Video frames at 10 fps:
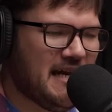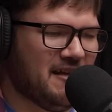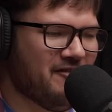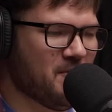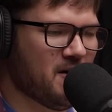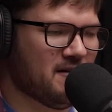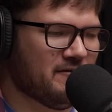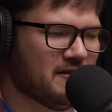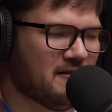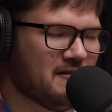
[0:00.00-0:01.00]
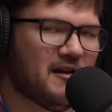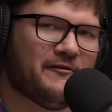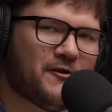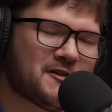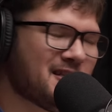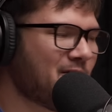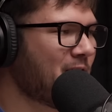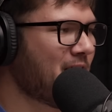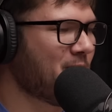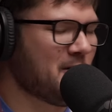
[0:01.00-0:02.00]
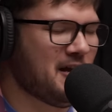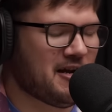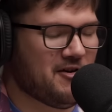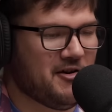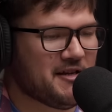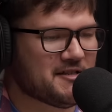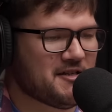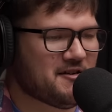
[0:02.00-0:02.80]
I love Bonneville. Unfortunately, we're not going this